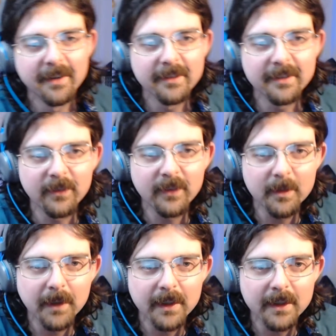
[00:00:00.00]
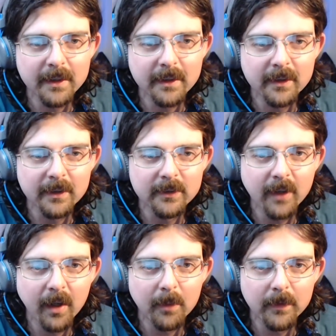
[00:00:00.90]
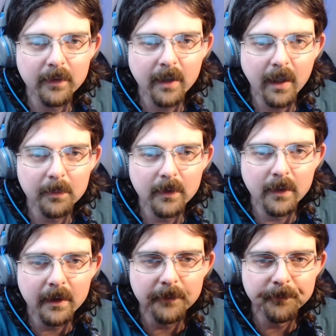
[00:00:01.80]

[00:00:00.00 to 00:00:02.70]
See if anybody did a good job on the tab or not.